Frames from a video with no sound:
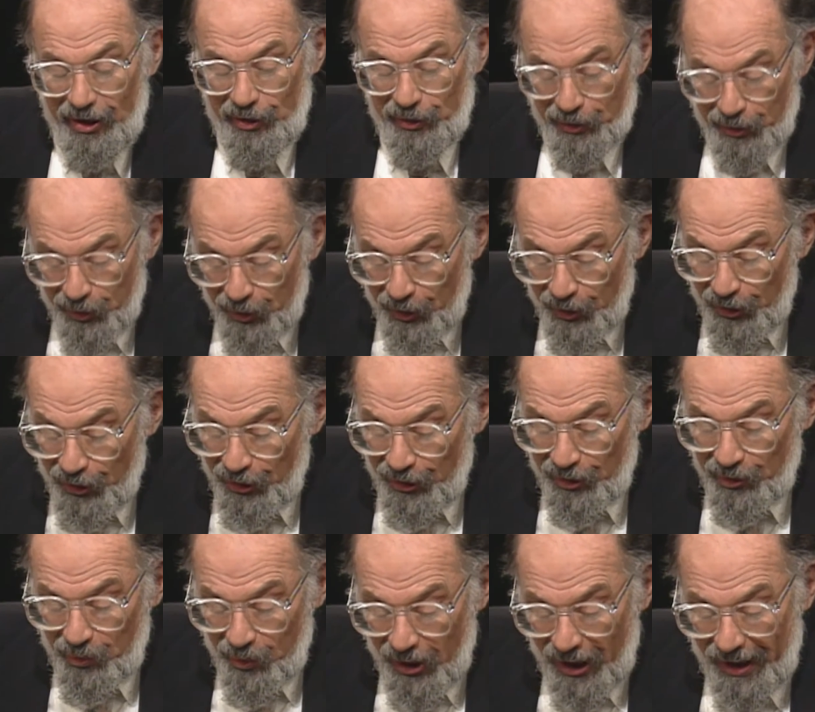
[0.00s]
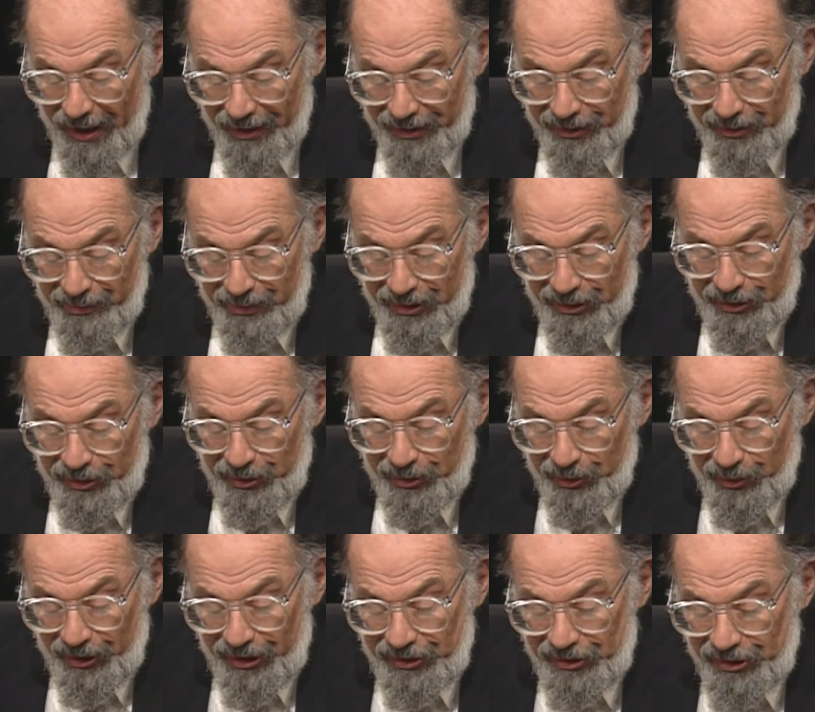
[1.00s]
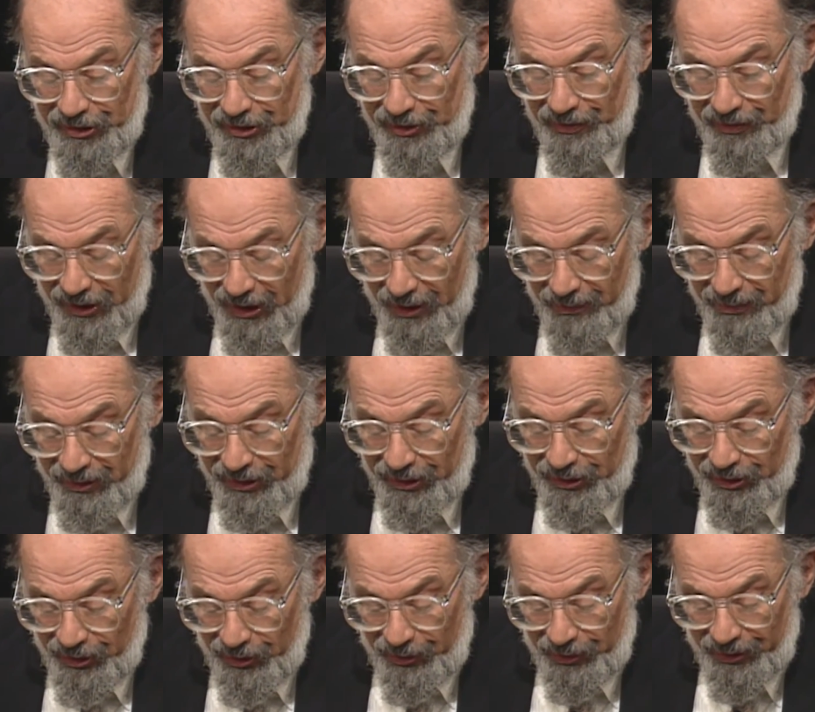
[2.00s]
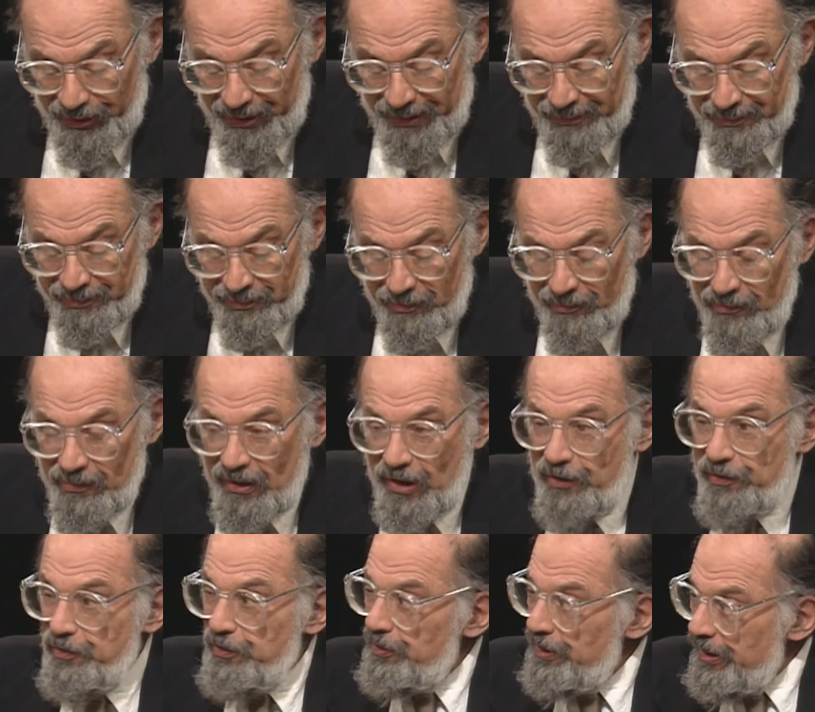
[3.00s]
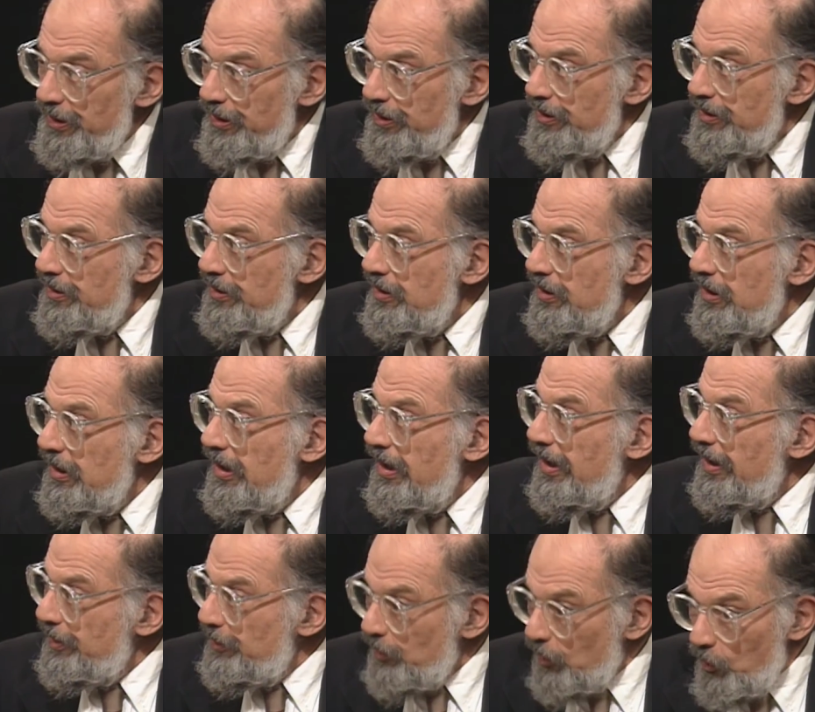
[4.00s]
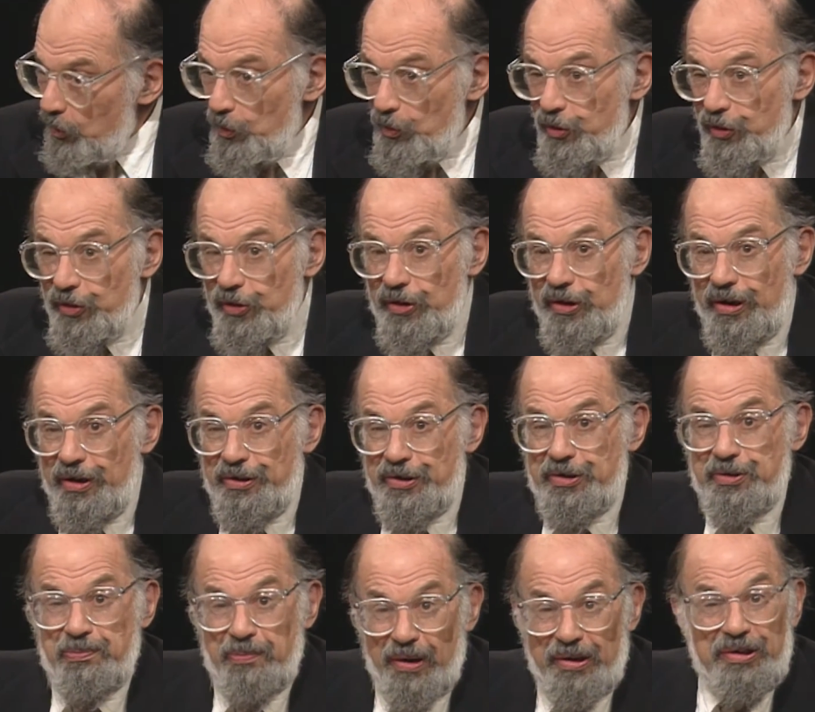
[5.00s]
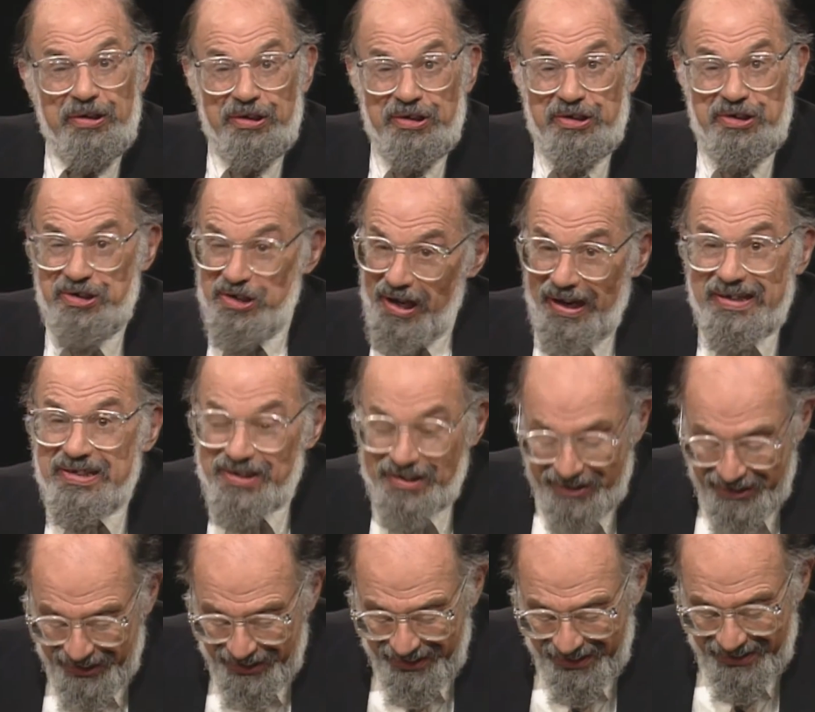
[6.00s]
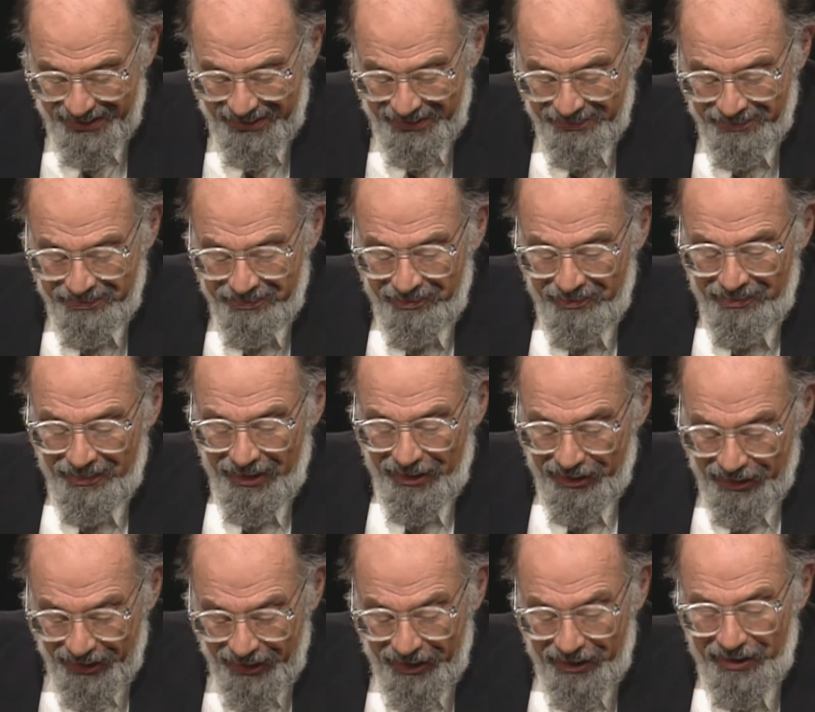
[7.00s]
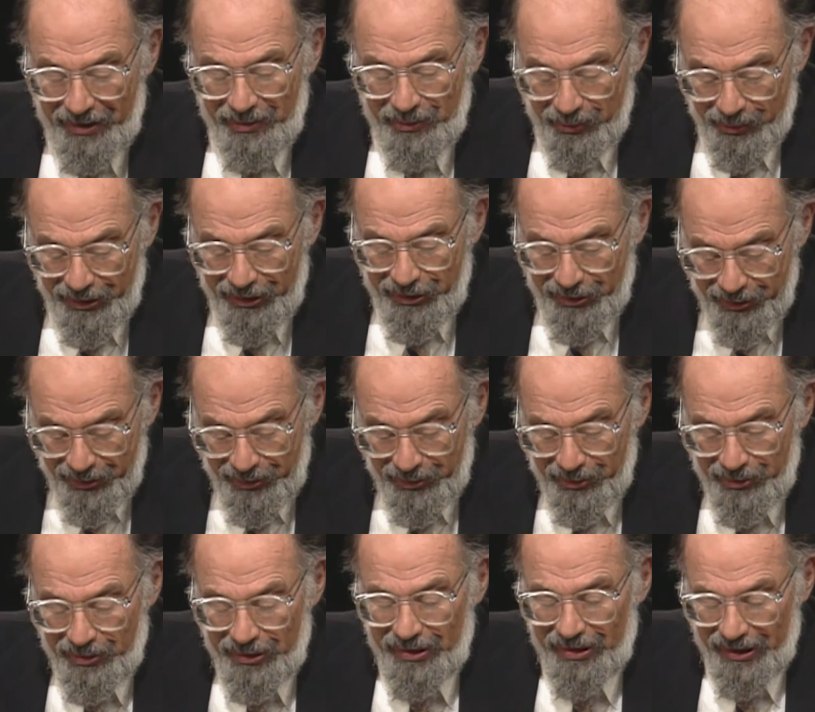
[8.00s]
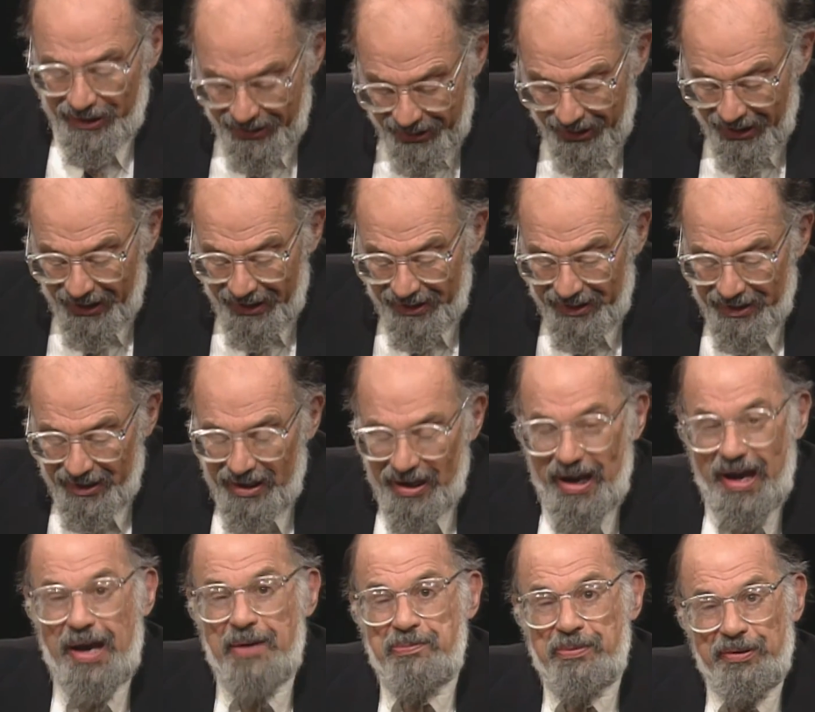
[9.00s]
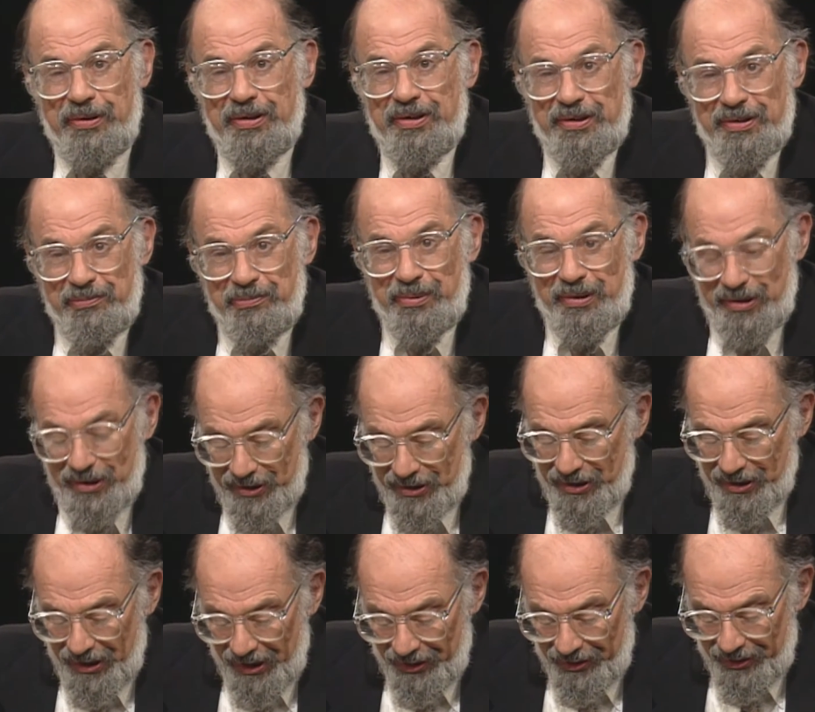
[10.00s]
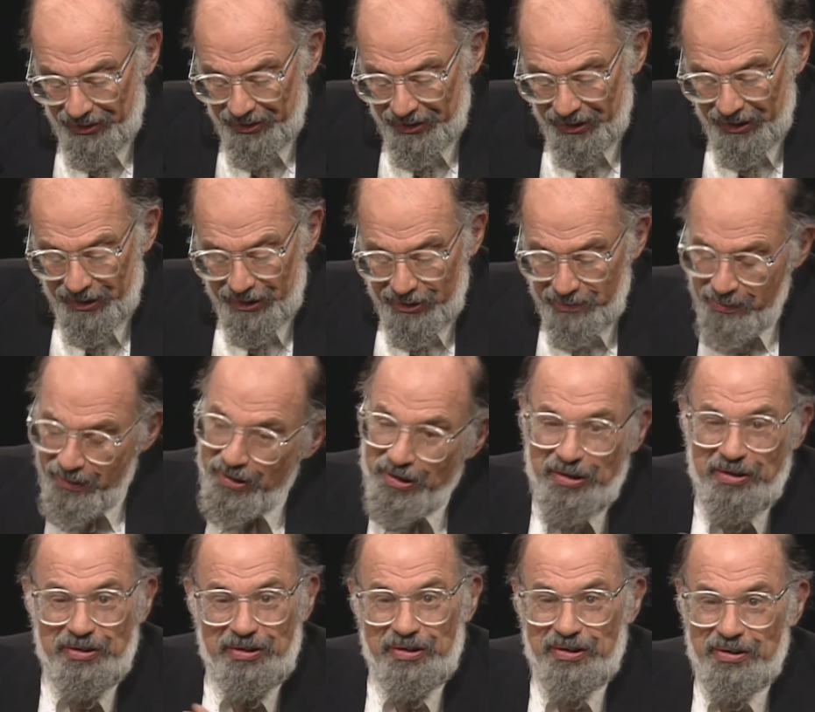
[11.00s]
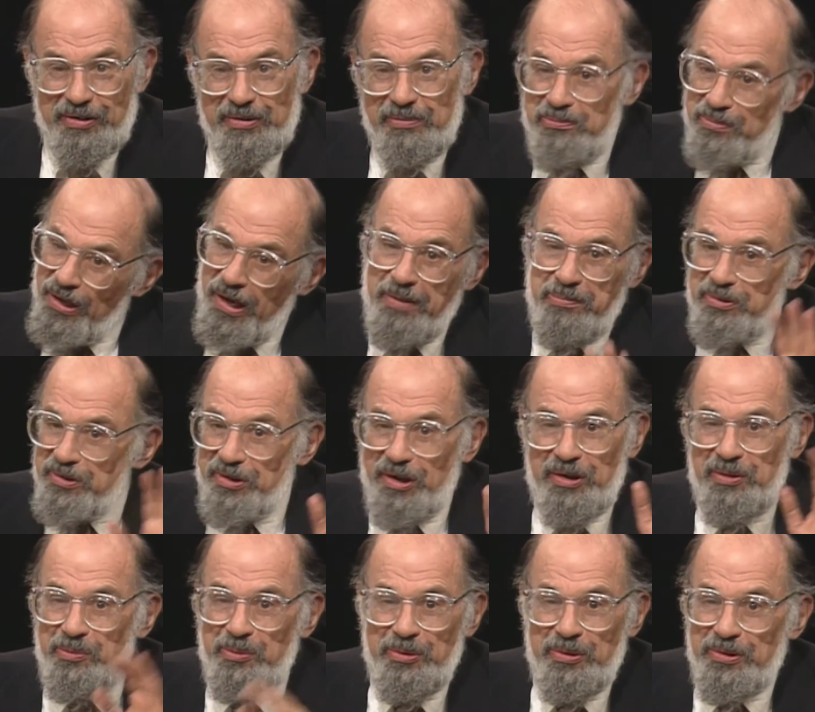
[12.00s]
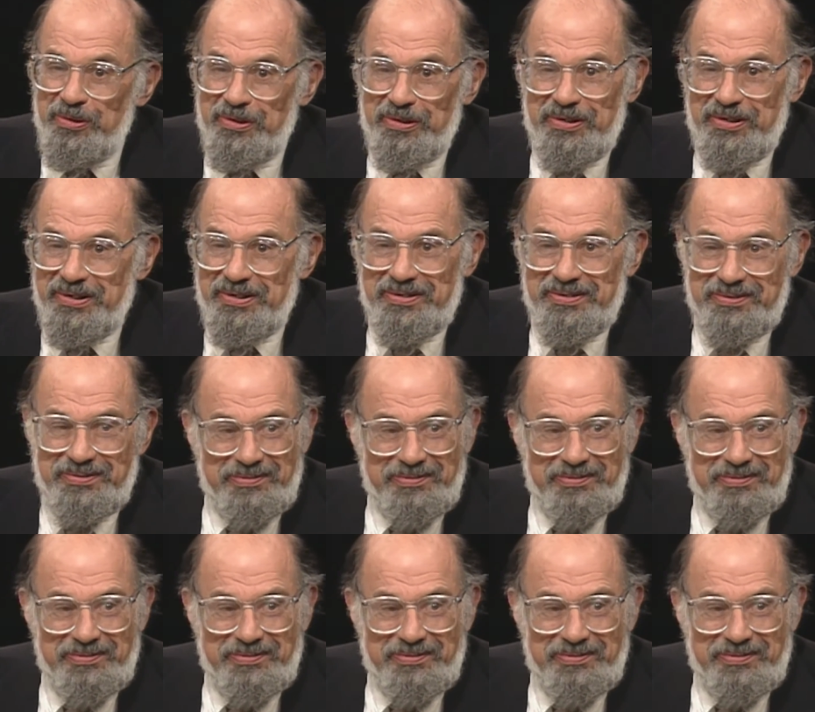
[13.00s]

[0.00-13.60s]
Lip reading: a long while amid the noises of coming and going, of drinking, and oath and smutty jest. There we two, content, happy in being together, speaking little, perhaps not a word.